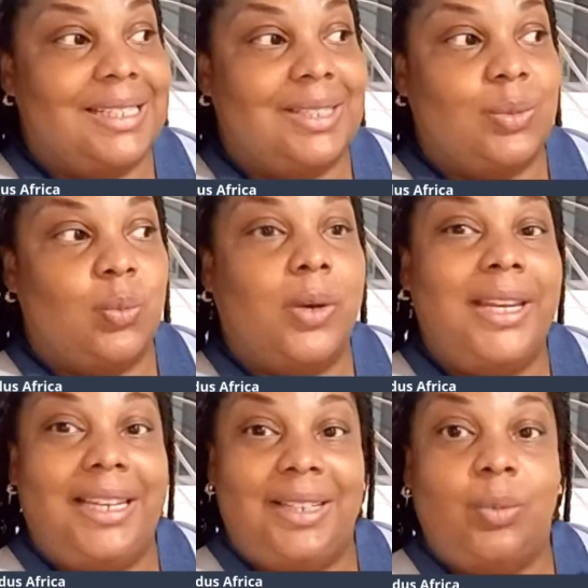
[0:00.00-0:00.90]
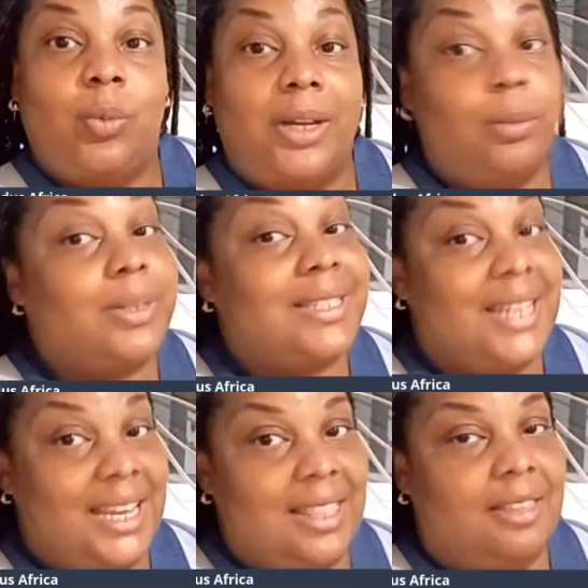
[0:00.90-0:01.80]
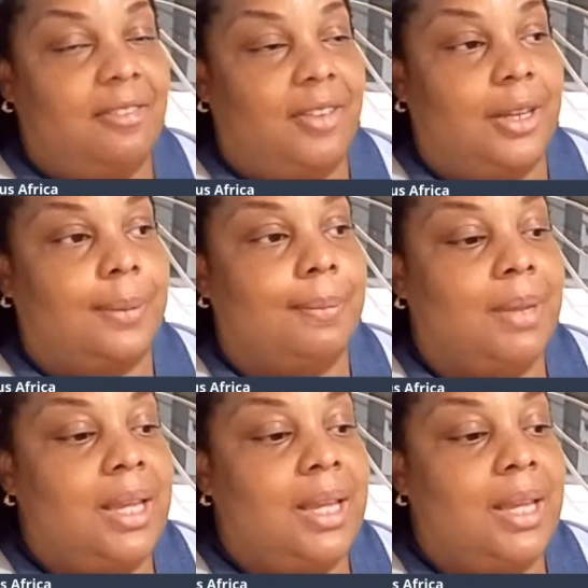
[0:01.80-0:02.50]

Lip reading: was in the film.